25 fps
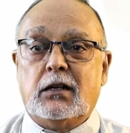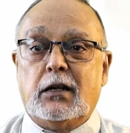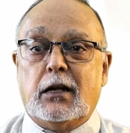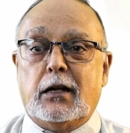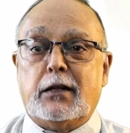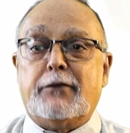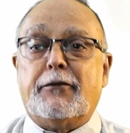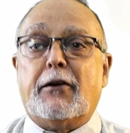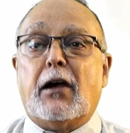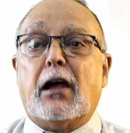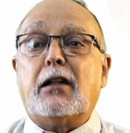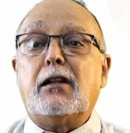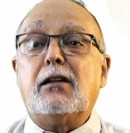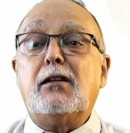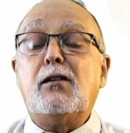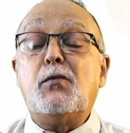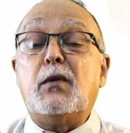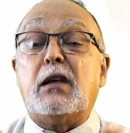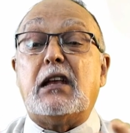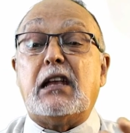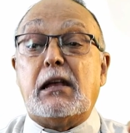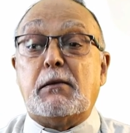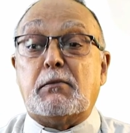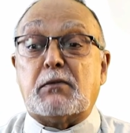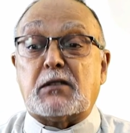And finally
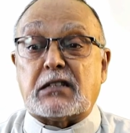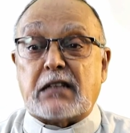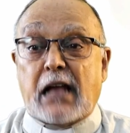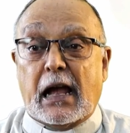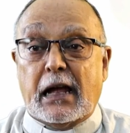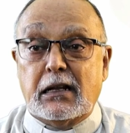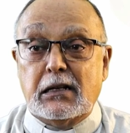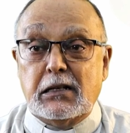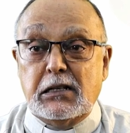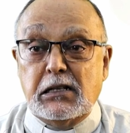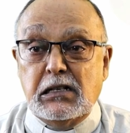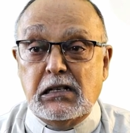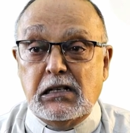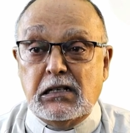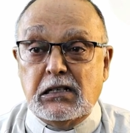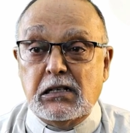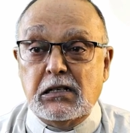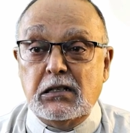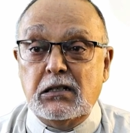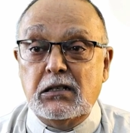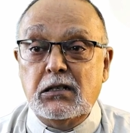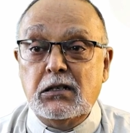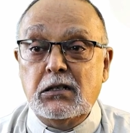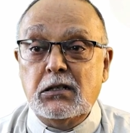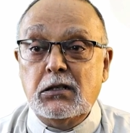we keep
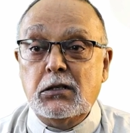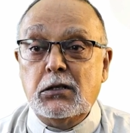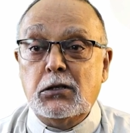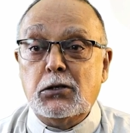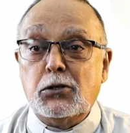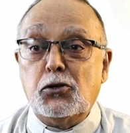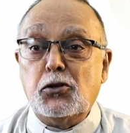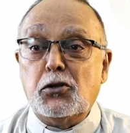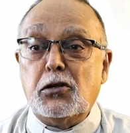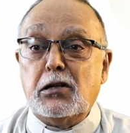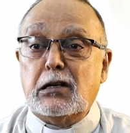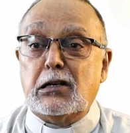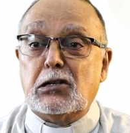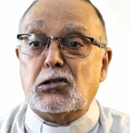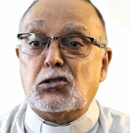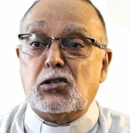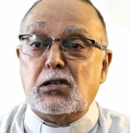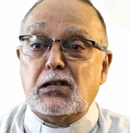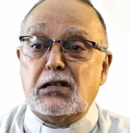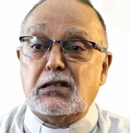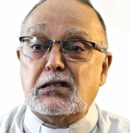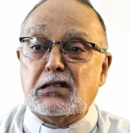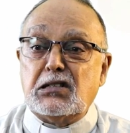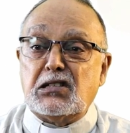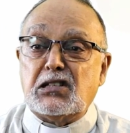silent to hear
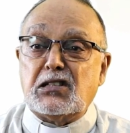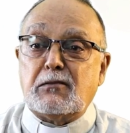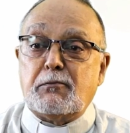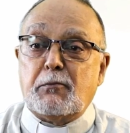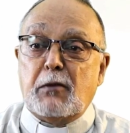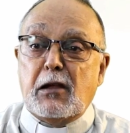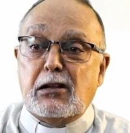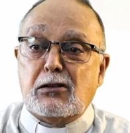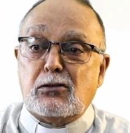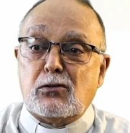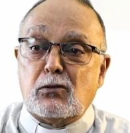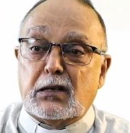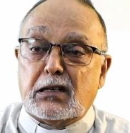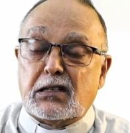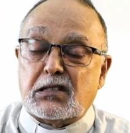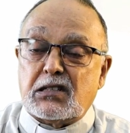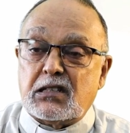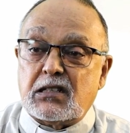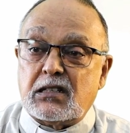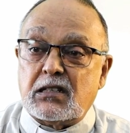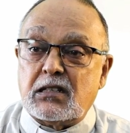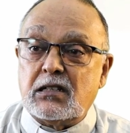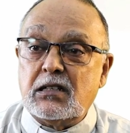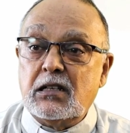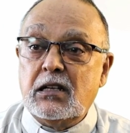Jesus speak to
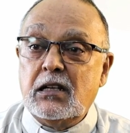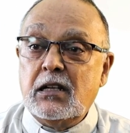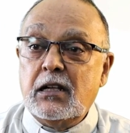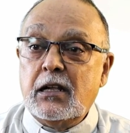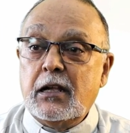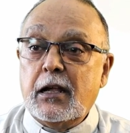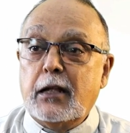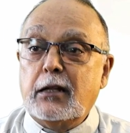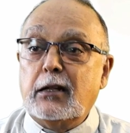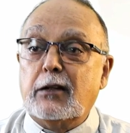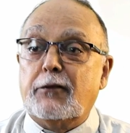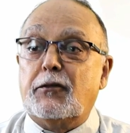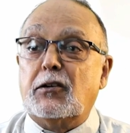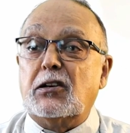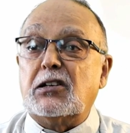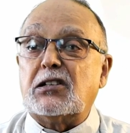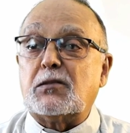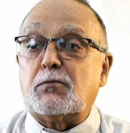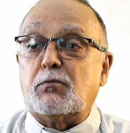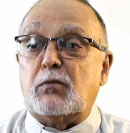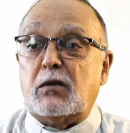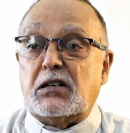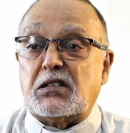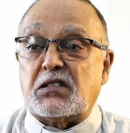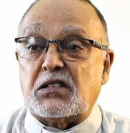us in the
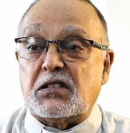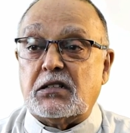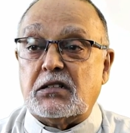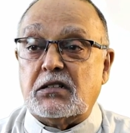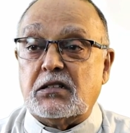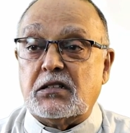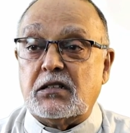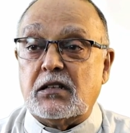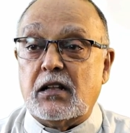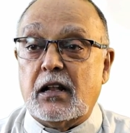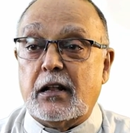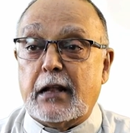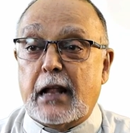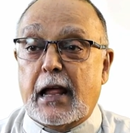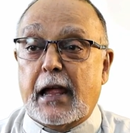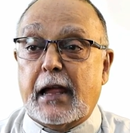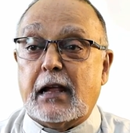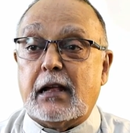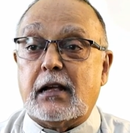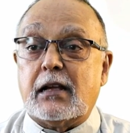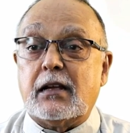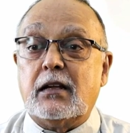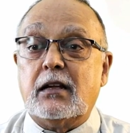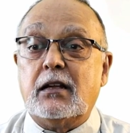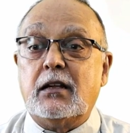first person,
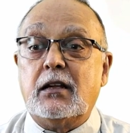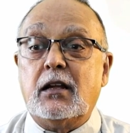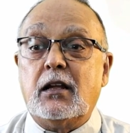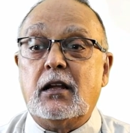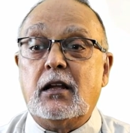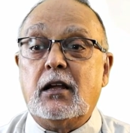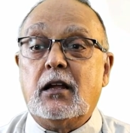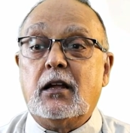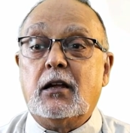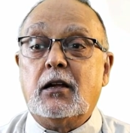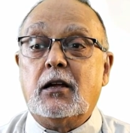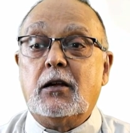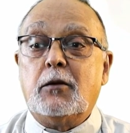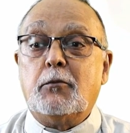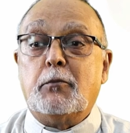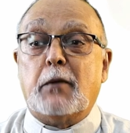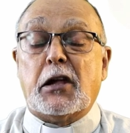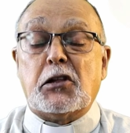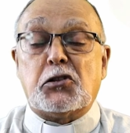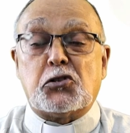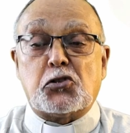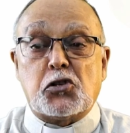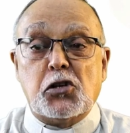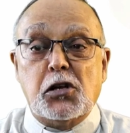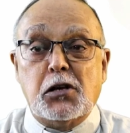like,
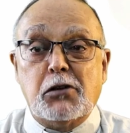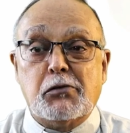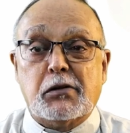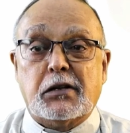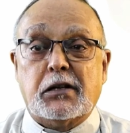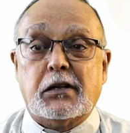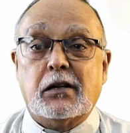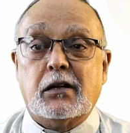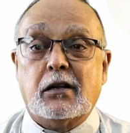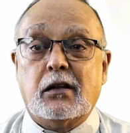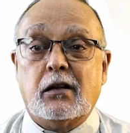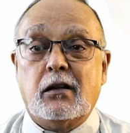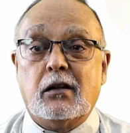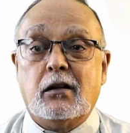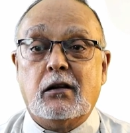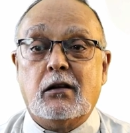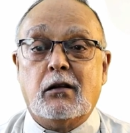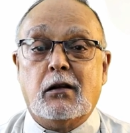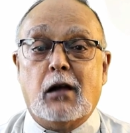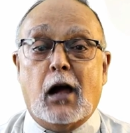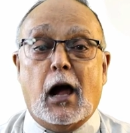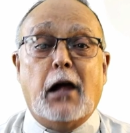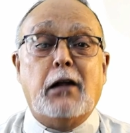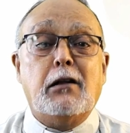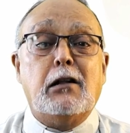"My children,
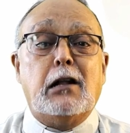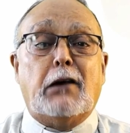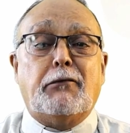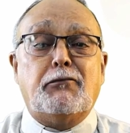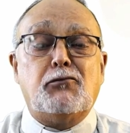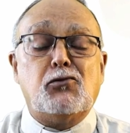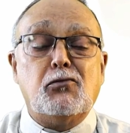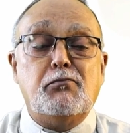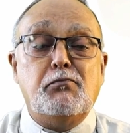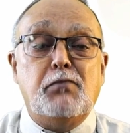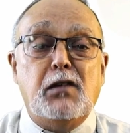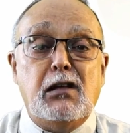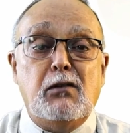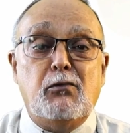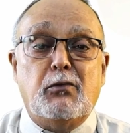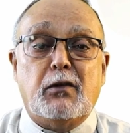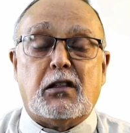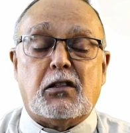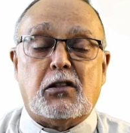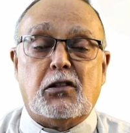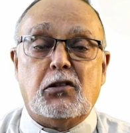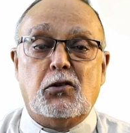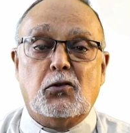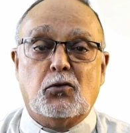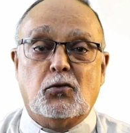I love to be
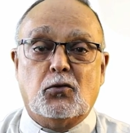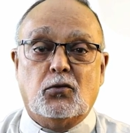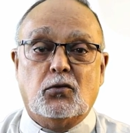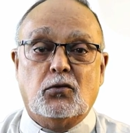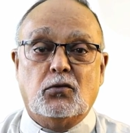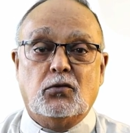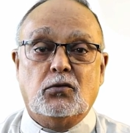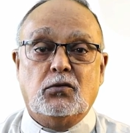with you.